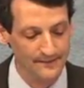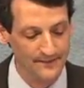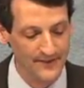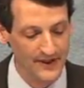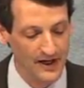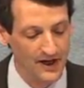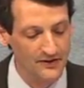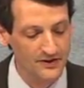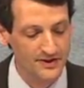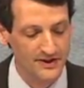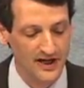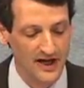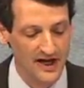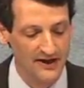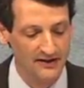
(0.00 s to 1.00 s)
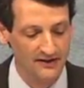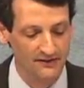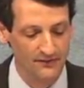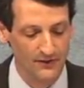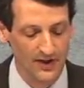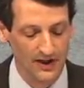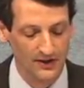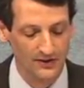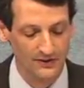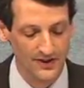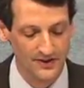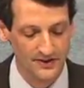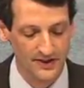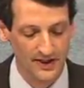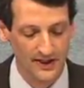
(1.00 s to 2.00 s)
The other side of Rock
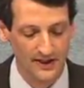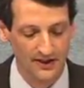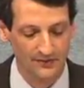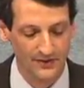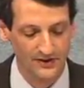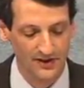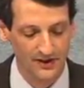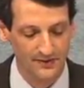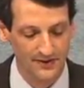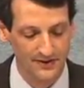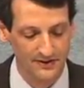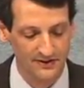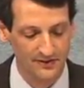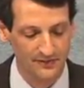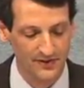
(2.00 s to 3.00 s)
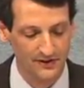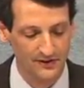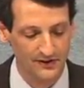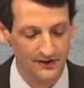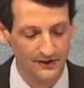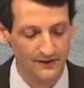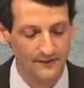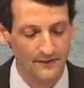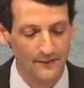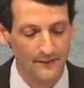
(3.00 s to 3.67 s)
USA, and we talked about this a little bit earlier,